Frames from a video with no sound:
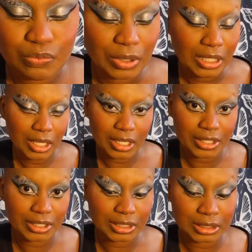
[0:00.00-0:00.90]

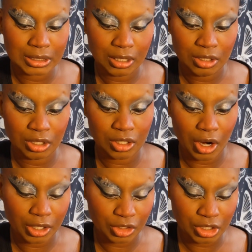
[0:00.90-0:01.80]
because the
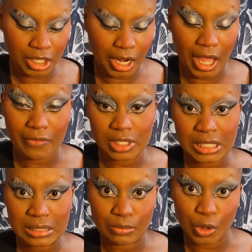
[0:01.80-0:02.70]
darkest shade I have is
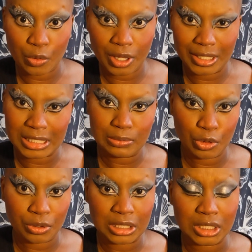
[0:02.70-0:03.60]
smoke, and
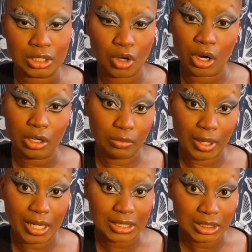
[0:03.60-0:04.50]
smoke is a dark
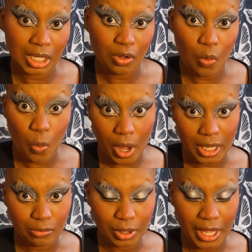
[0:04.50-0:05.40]
gray. It's not
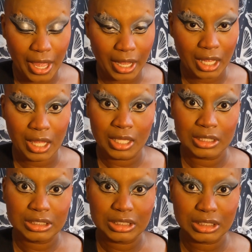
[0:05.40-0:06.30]
quite black,
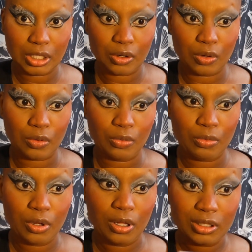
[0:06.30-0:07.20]
so
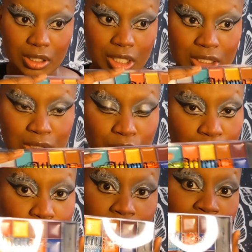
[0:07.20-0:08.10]
this is what I'm
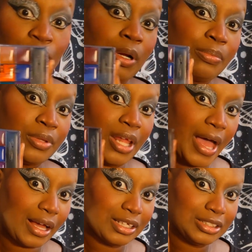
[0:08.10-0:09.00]
using for my
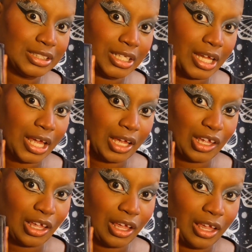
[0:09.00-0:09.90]
black
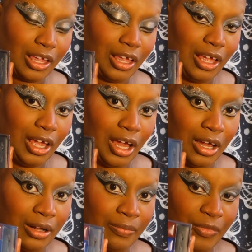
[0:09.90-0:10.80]
today.
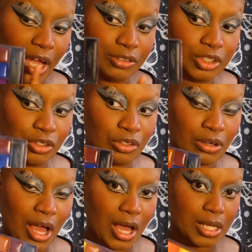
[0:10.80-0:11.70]
Um, I'll show you
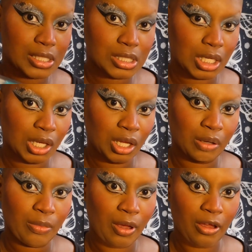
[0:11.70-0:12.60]
guys
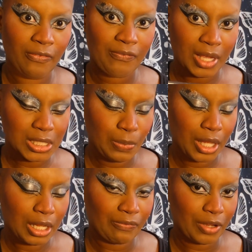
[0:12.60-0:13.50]
some face
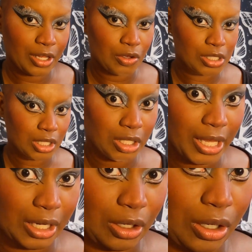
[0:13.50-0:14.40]
painting videos
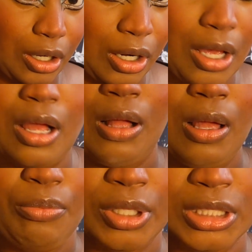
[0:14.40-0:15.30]
later,
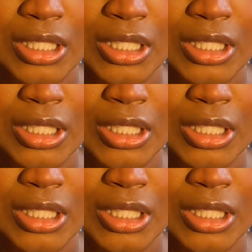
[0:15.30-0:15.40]
but